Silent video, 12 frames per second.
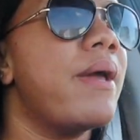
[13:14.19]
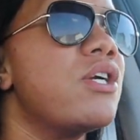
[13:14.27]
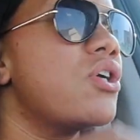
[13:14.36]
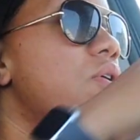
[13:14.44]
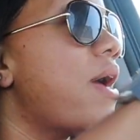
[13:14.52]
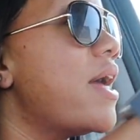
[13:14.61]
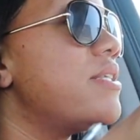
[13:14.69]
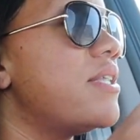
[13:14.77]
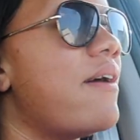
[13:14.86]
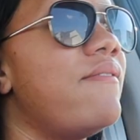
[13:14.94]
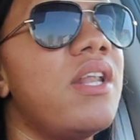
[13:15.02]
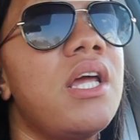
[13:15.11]
make sure you head to
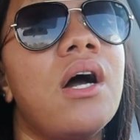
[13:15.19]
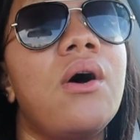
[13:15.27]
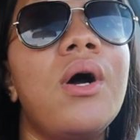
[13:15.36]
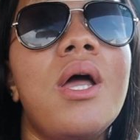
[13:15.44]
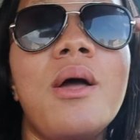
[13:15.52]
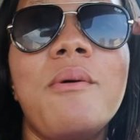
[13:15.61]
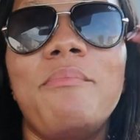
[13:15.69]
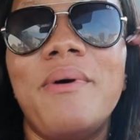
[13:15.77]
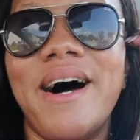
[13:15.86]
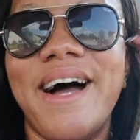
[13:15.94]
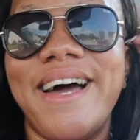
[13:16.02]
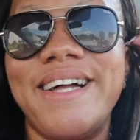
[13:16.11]
that video.
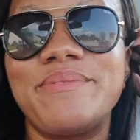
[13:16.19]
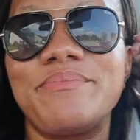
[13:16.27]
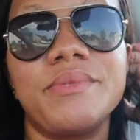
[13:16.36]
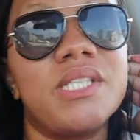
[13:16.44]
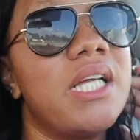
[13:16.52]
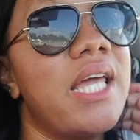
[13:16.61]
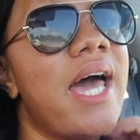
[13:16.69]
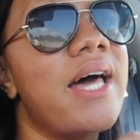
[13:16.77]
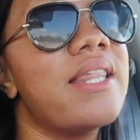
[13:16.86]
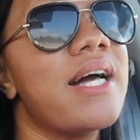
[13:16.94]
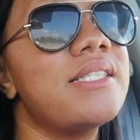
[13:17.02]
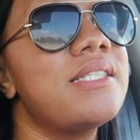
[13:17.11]
But
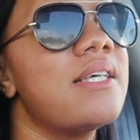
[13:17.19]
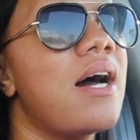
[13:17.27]
yeah, that's